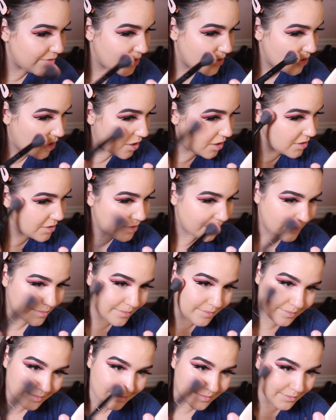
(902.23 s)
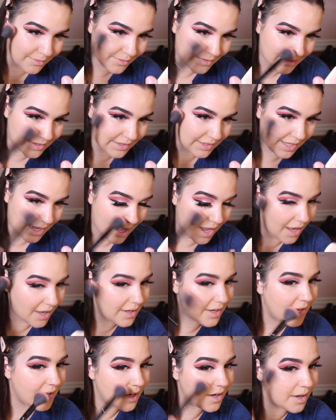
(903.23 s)
start with
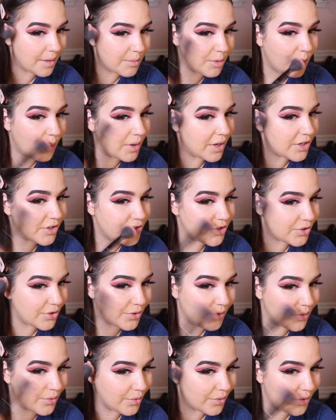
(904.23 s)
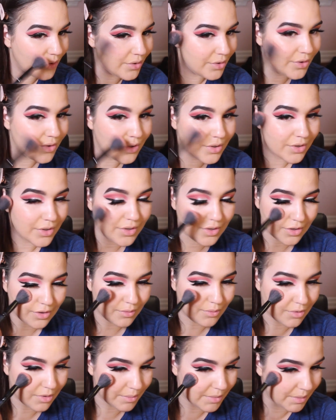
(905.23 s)
that, and I'm going to
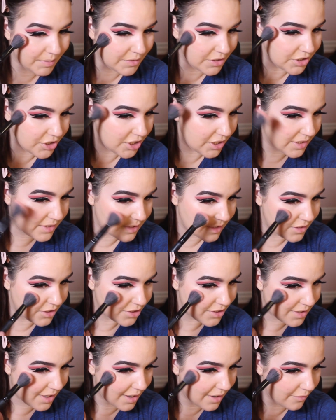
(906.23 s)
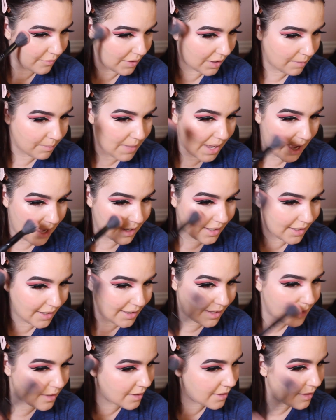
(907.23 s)
warm up the cheeks and just kind of like pat it
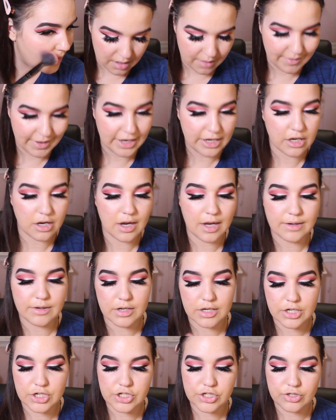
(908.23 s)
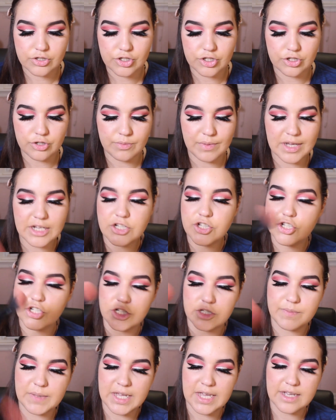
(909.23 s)
in. I'm not gonna do too much
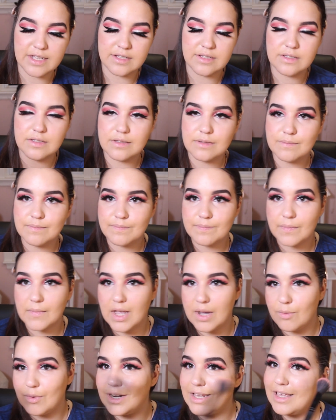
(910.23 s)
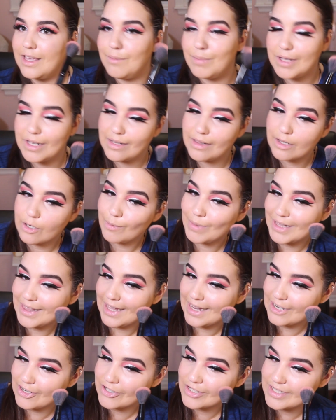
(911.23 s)
just because I want to keep it a little bit
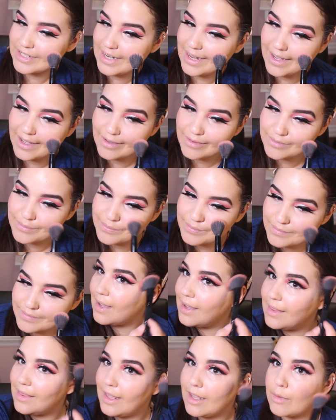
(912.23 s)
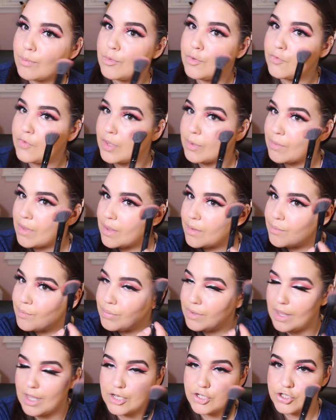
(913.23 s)
lighter today. I like moving my
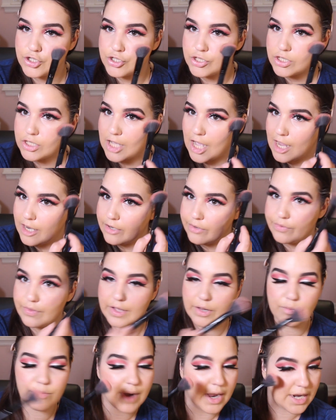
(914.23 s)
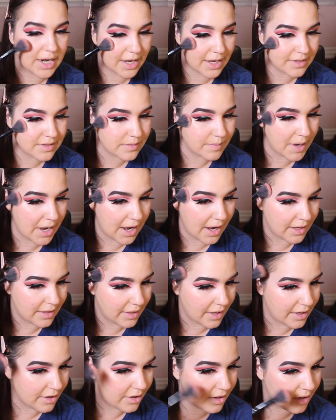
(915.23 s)
blush kind of like right against my
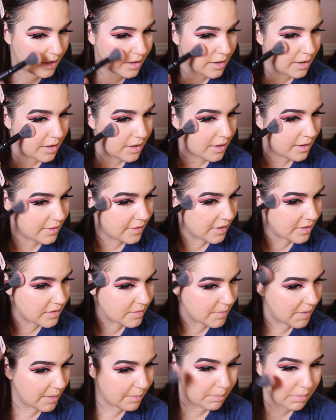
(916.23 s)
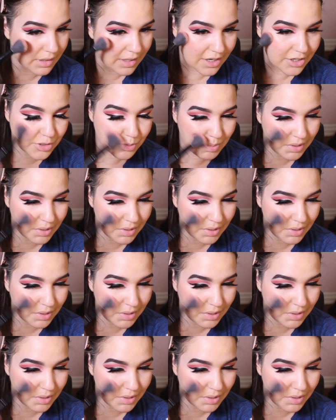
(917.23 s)
highlighter. That's my blush